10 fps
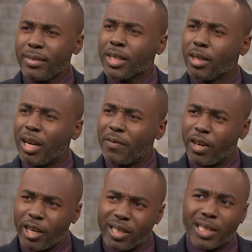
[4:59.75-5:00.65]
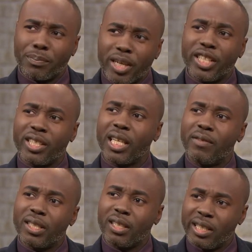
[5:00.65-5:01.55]
You know, I've heard this preaching
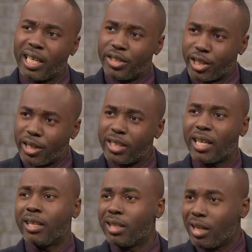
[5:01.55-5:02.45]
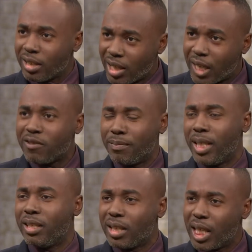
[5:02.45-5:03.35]
every Sunday at church that God loves me,
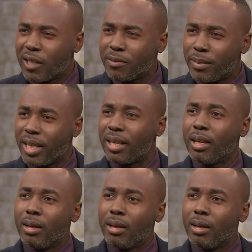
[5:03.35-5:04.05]
God loves me,